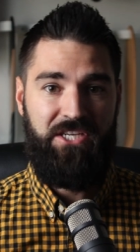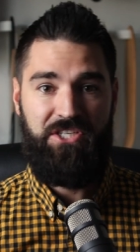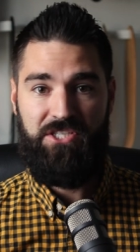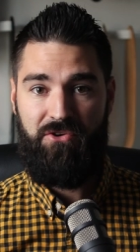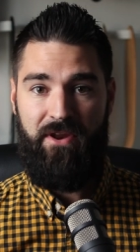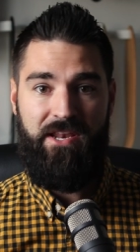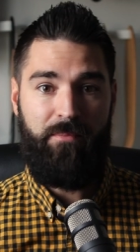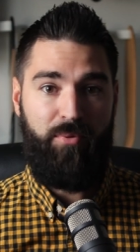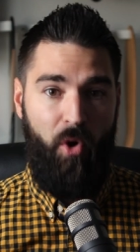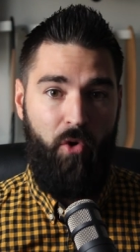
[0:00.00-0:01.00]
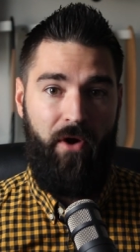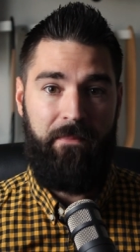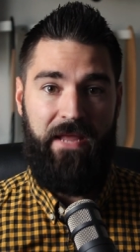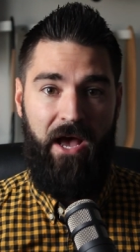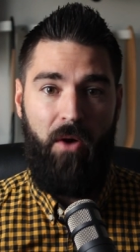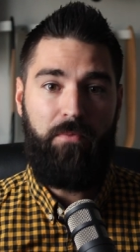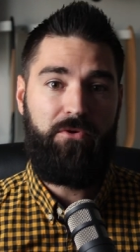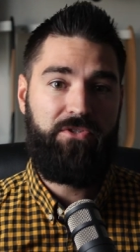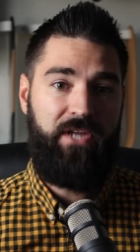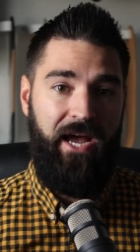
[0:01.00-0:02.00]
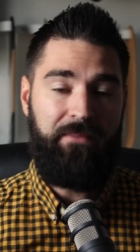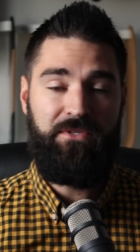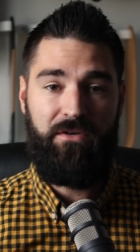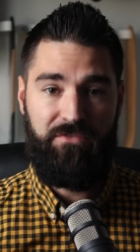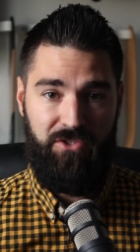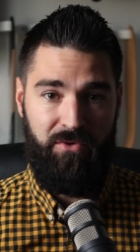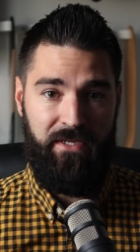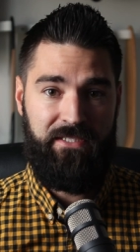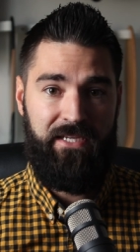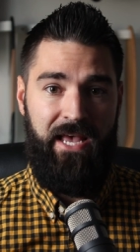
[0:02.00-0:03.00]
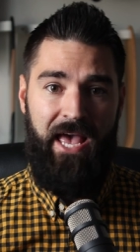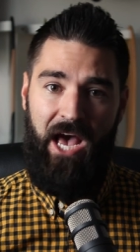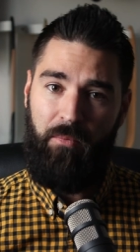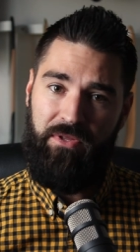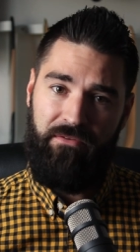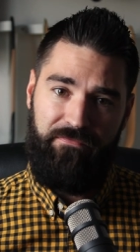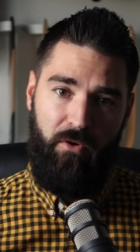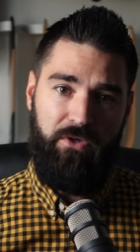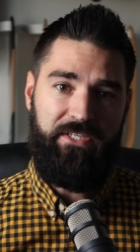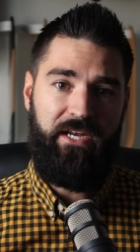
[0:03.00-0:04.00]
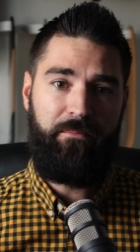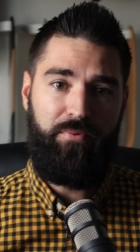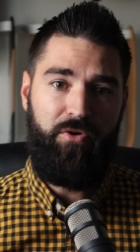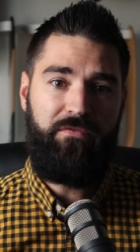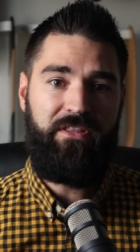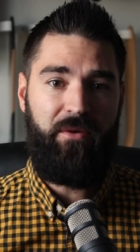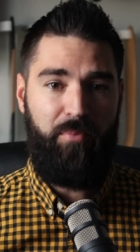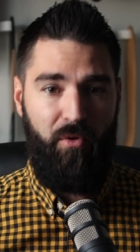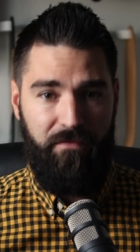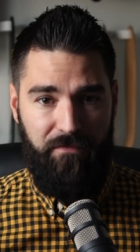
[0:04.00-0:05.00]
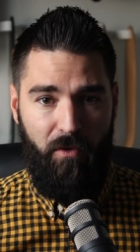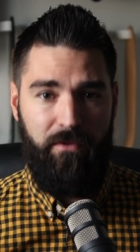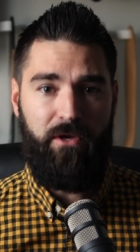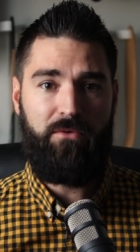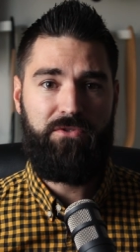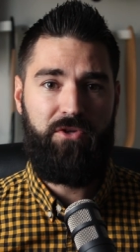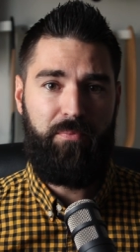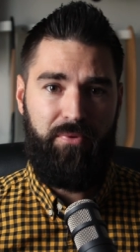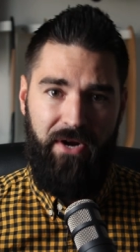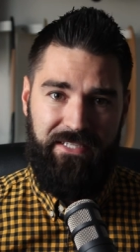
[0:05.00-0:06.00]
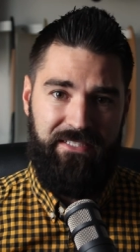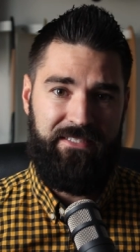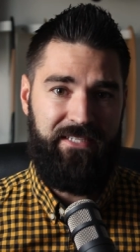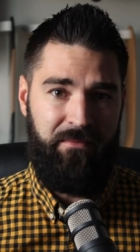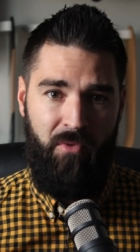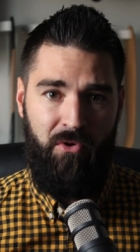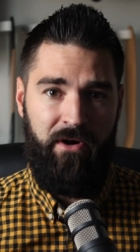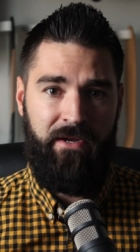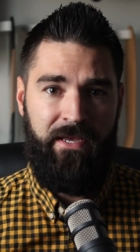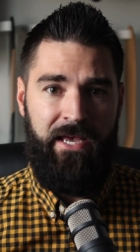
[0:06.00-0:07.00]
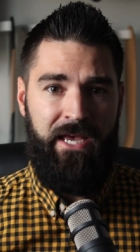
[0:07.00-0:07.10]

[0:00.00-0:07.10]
She's created a program to help those types of students, helping them focus on improving their portfolios, their presence, and more.